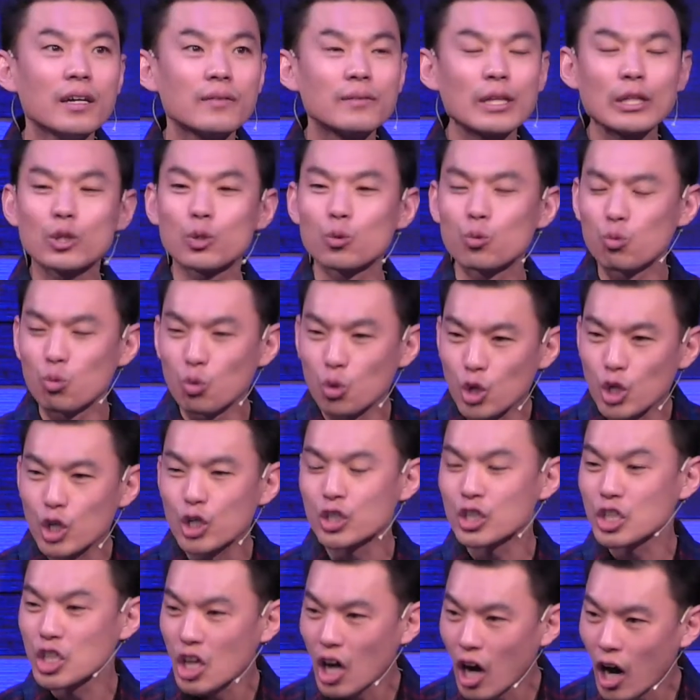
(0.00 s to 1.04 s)
that the
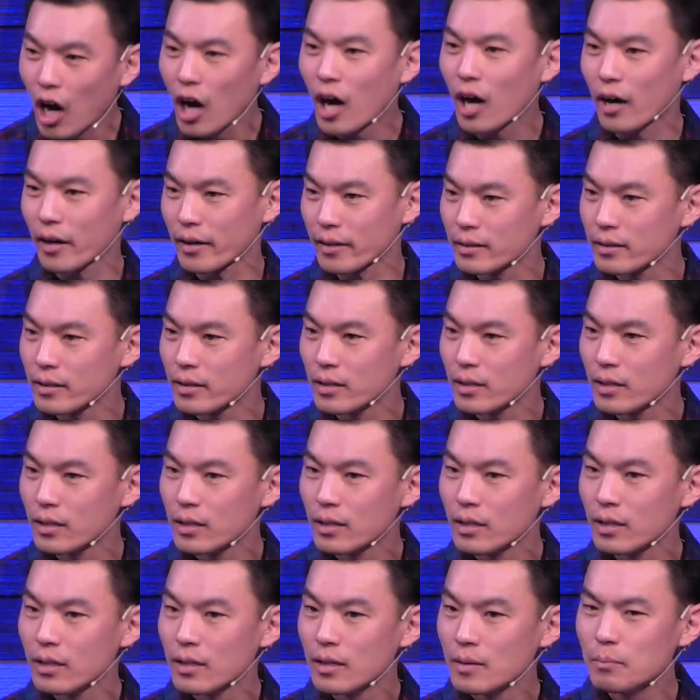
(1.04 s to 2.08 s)
word God
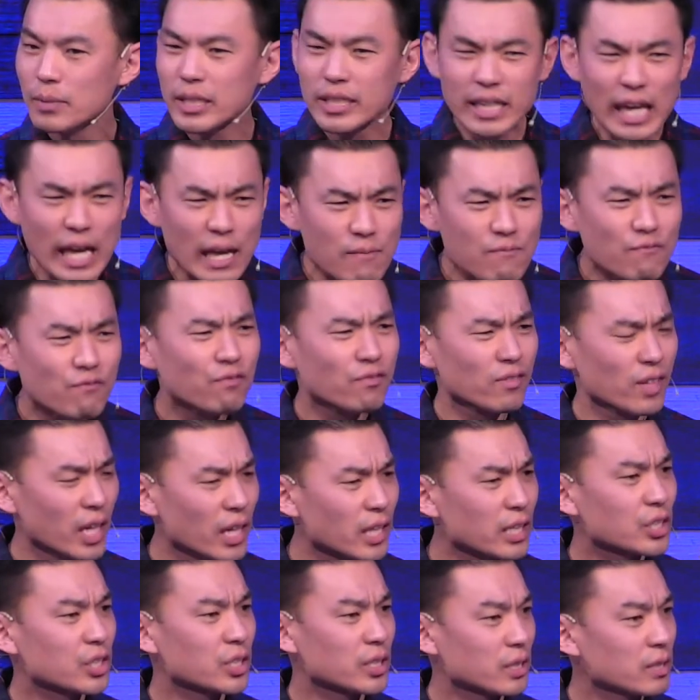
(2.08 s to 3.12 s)
became
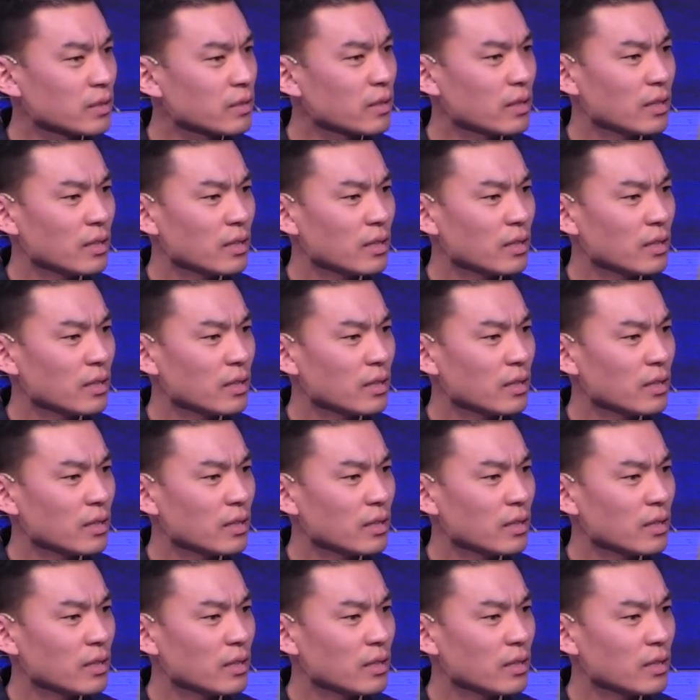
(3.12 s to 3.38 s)
flesh.